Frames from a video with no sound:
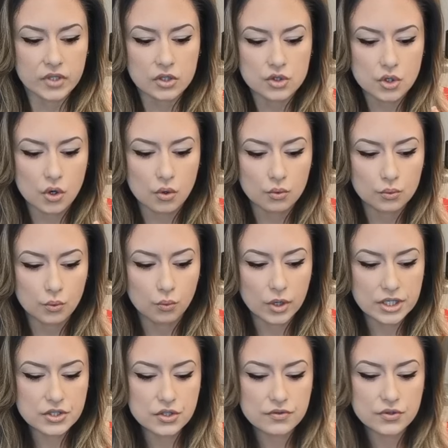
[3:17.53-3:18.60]
So
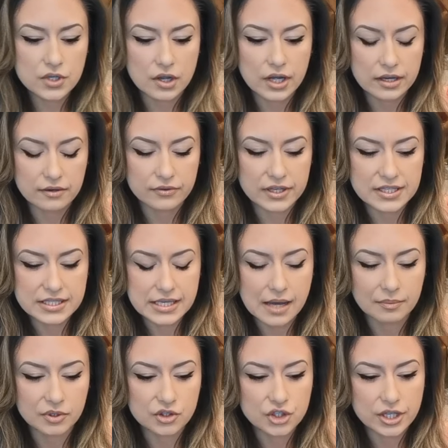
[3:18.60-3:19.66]
once you've kind of
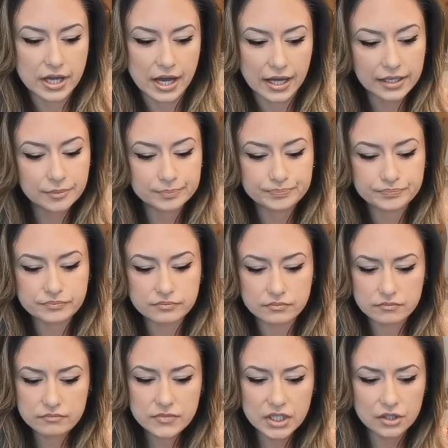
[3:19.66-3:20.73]
established that,
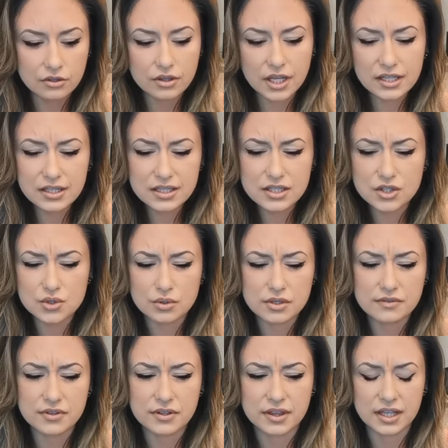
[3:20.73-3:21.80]
you then need to sort
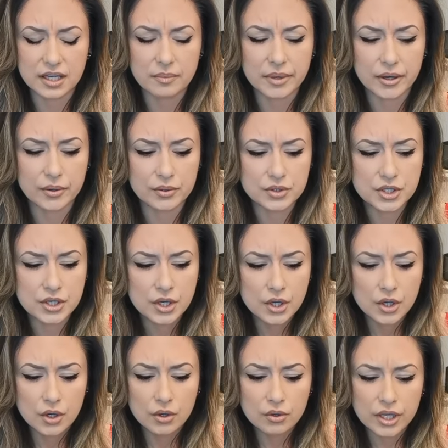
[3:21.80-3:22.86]
of think about,
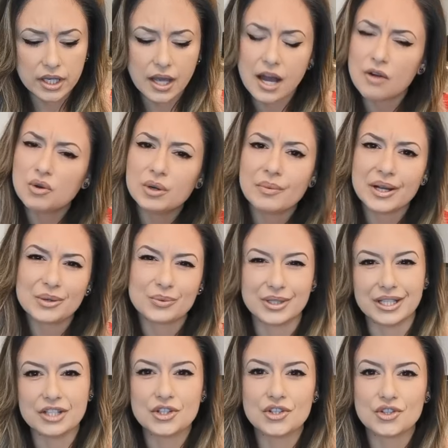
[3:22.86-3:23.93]
okay, how are my
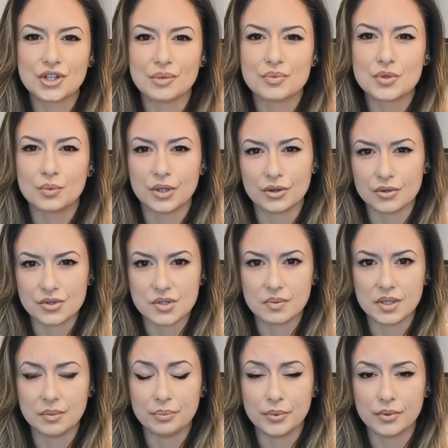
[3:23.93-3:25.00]
relationships with those
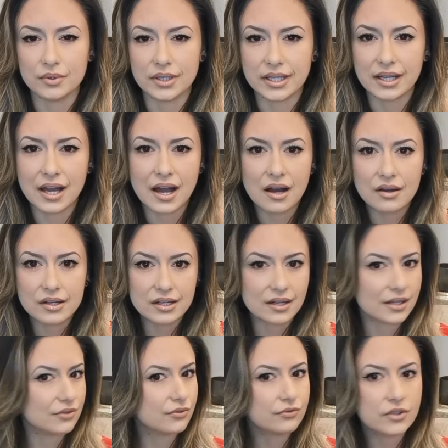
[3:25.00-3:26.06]
people? Like, how did
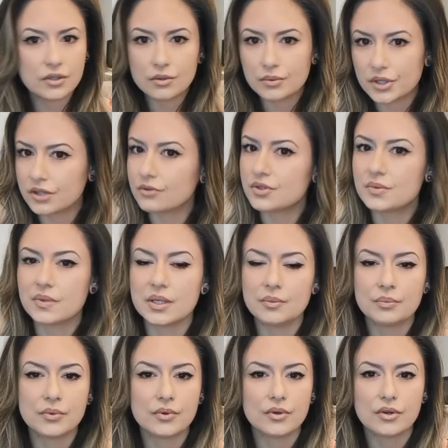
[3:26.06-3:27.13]
I feel with those
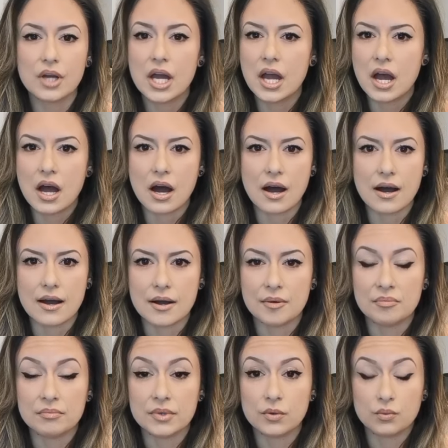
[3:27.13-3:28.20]
people?
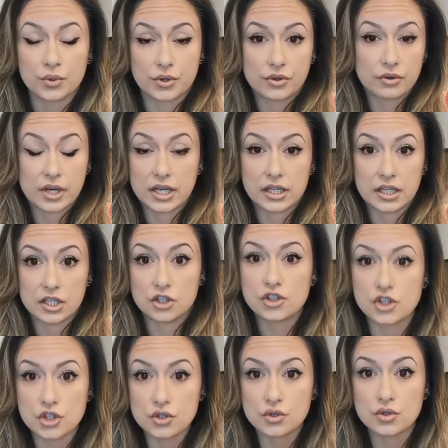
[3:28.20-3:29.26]
Were there any
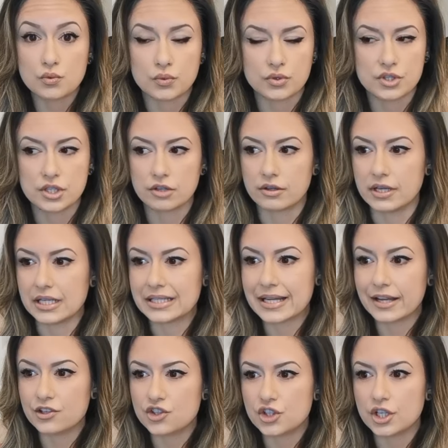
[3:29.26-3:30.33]
issues? Was there any
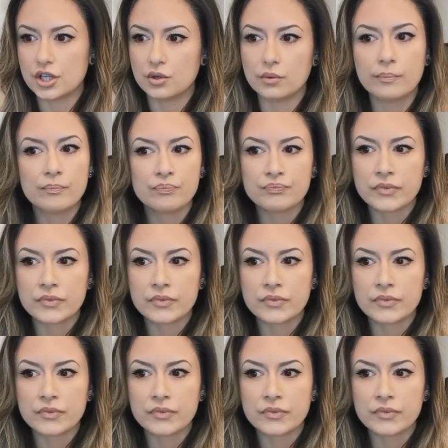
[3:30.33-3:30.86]
tension?